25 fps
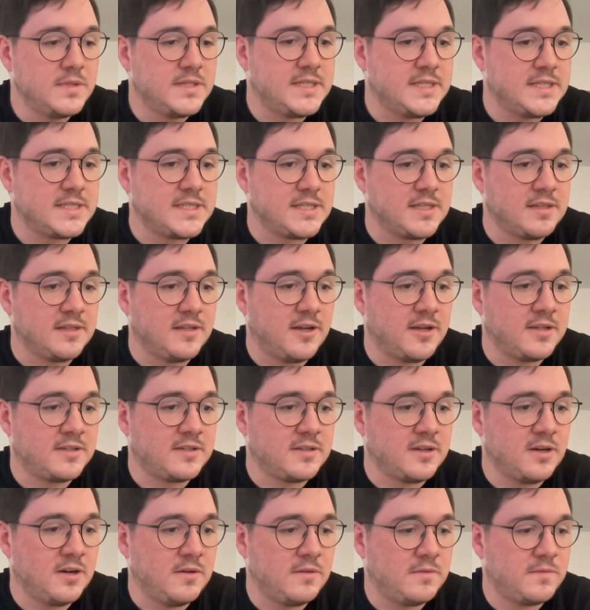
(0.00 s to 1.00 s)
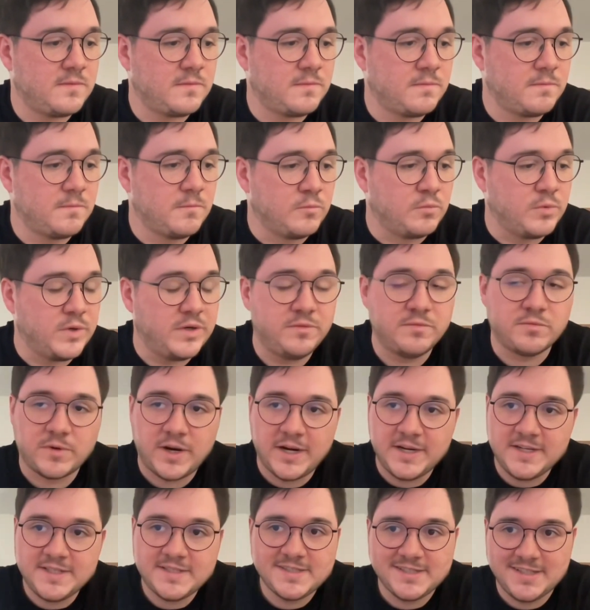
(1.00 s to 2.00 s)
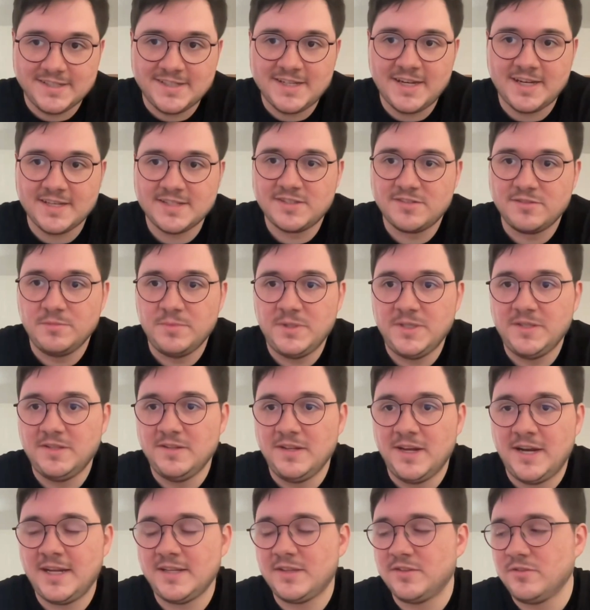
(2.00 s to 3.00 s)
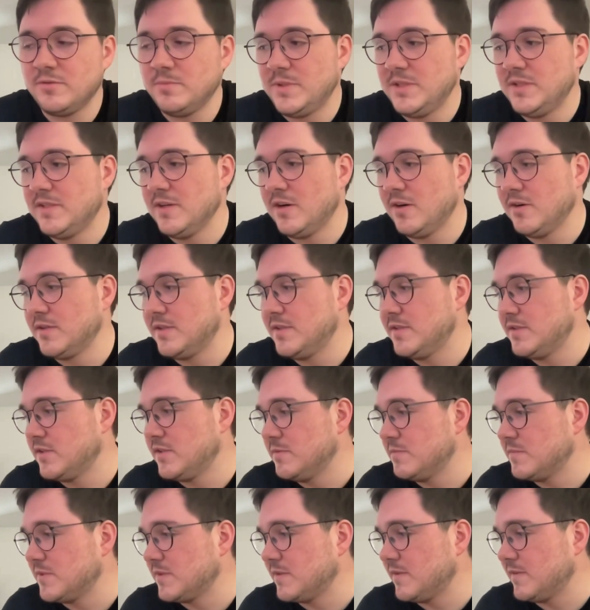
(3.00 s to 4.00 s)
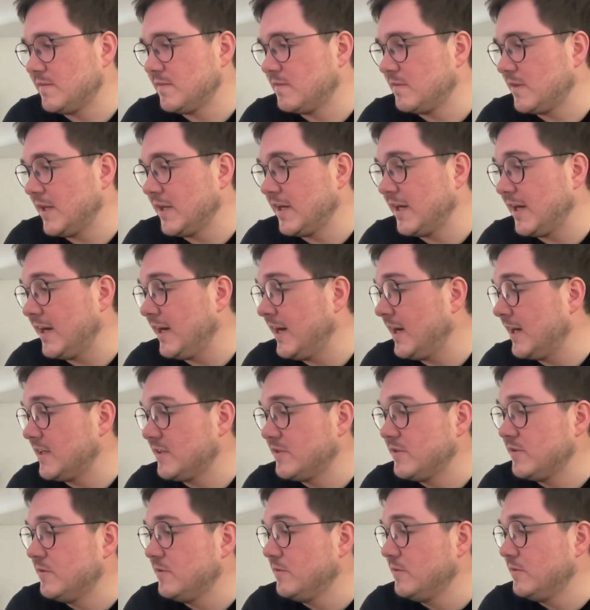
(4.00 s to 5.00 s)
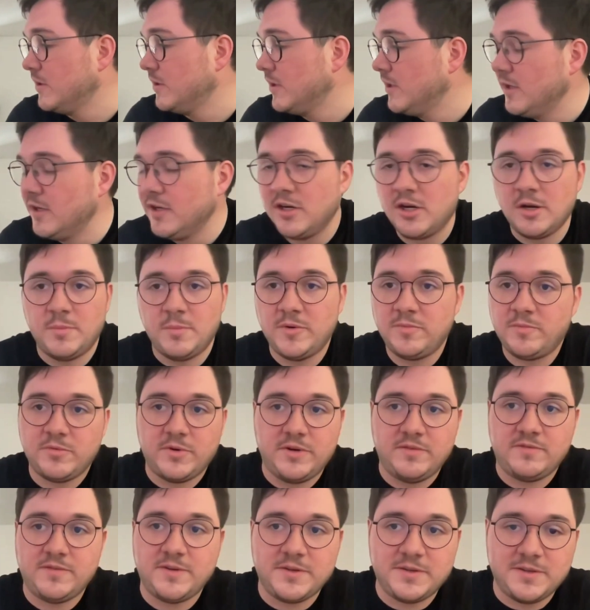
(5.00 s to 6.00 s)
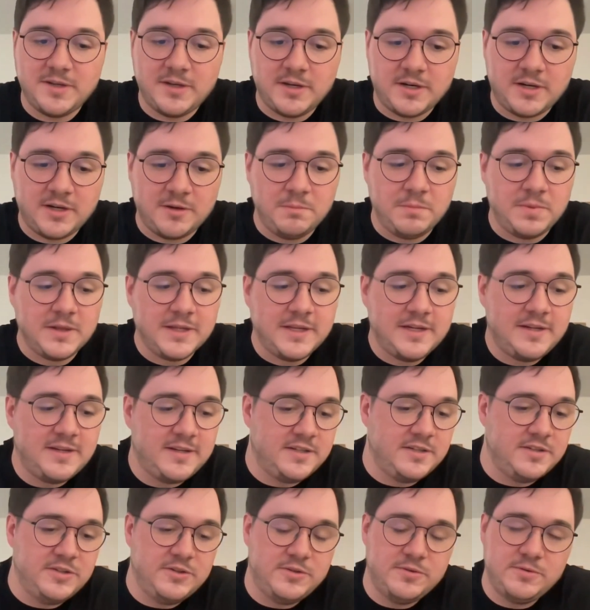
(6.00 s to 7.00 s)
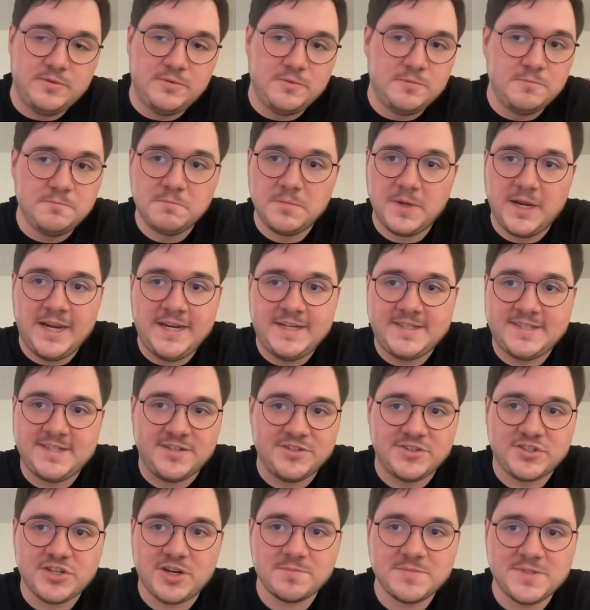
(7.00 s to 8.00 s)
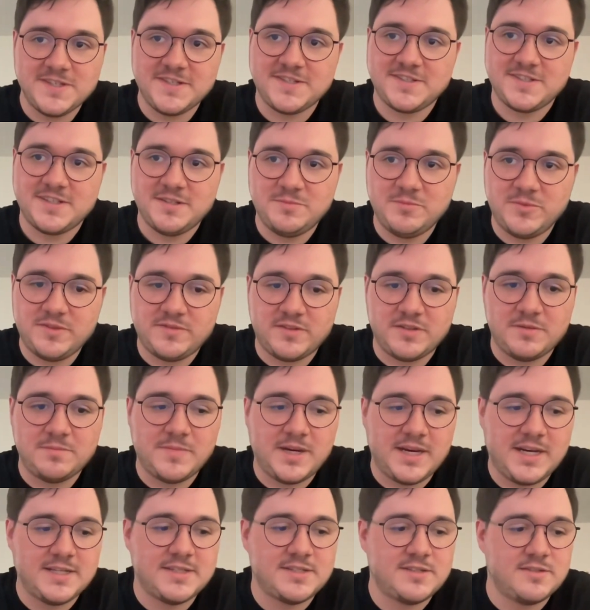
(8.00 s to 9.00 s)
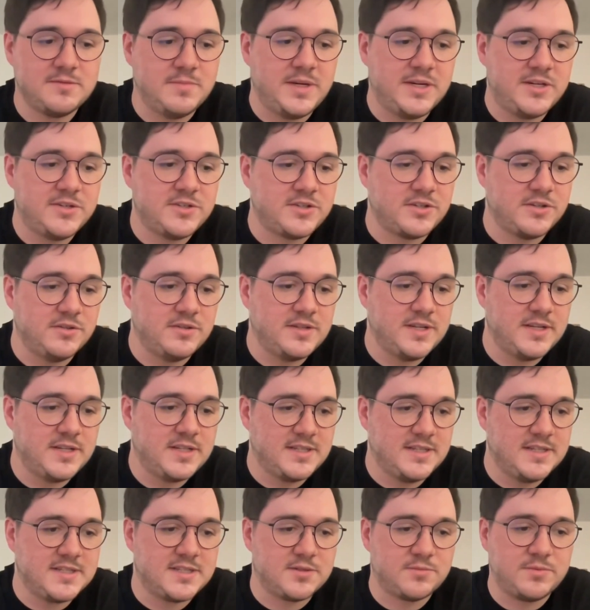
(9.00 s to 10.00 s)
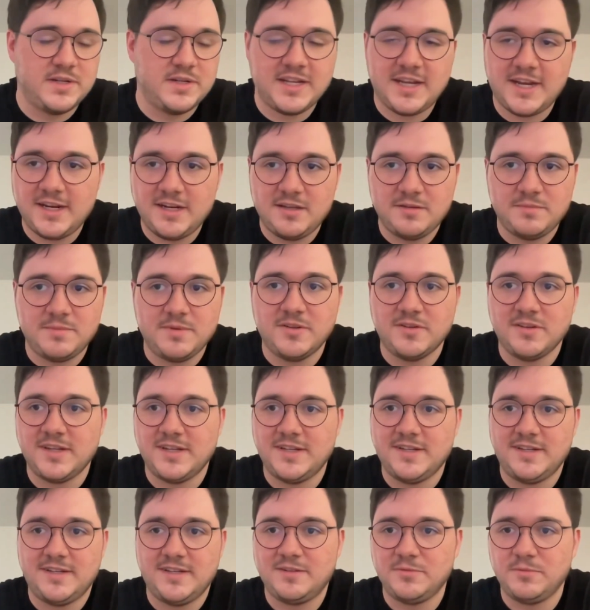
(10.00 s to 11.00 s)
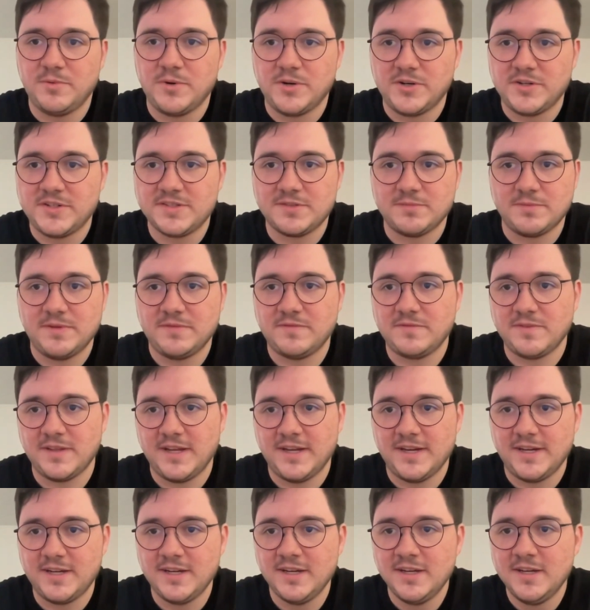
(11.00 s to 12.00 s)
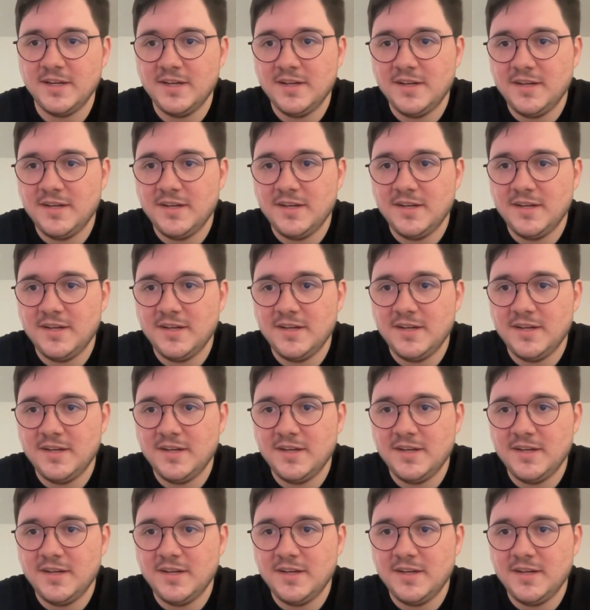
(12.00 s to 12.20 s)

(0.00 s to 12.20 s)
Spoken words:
there's a lot of rewrites that had to be done in terms of like I had to come up with a completely new async job system within Mass to make sure that it's reliable and it works with like